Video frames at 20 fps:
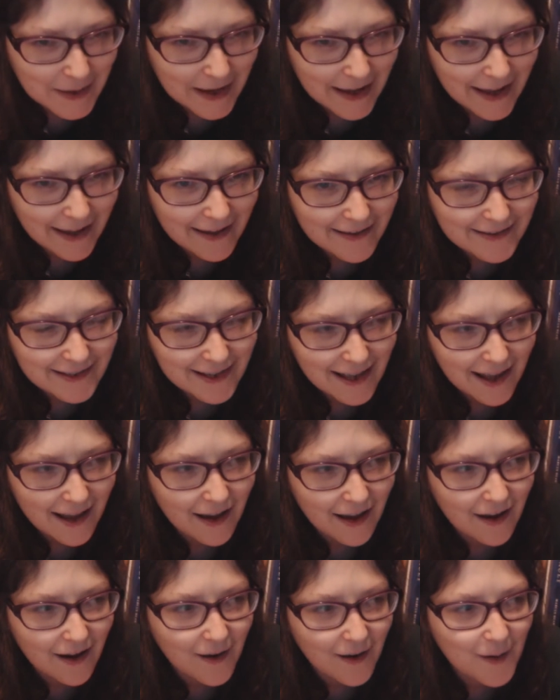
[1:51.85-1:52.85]
Twitter it's
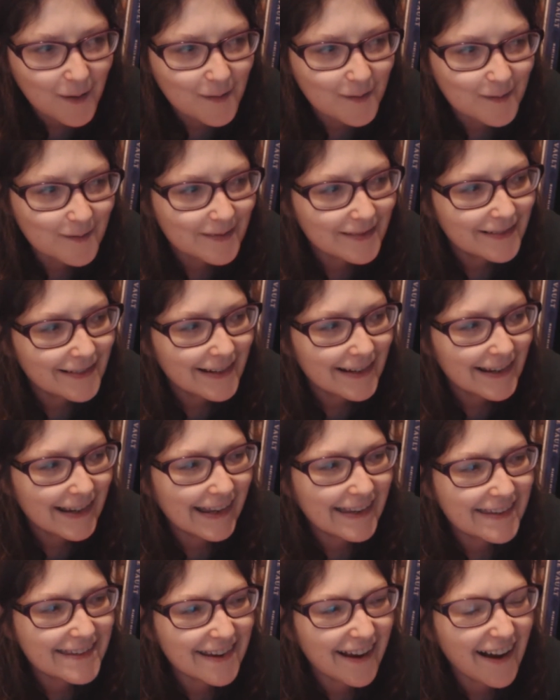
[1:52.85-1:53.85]
like, oh,
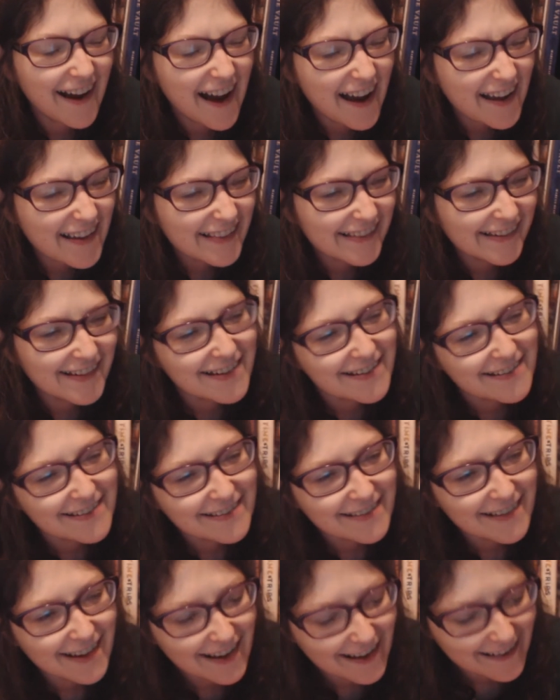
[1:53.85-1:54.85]
it's
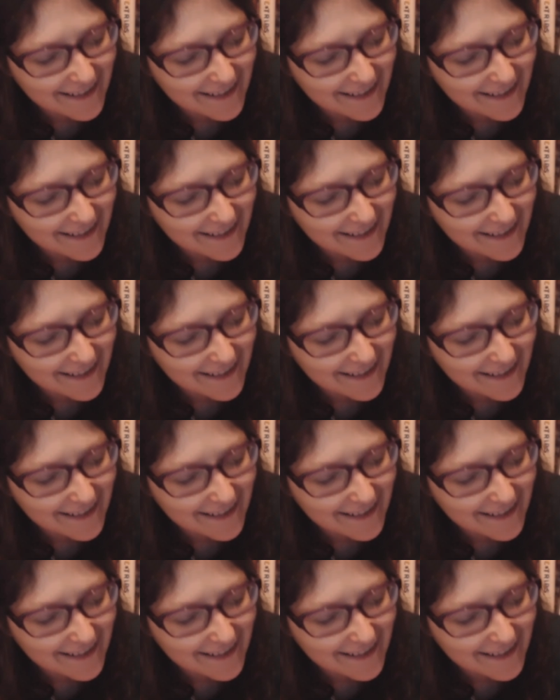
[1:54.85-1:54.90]
Ireland.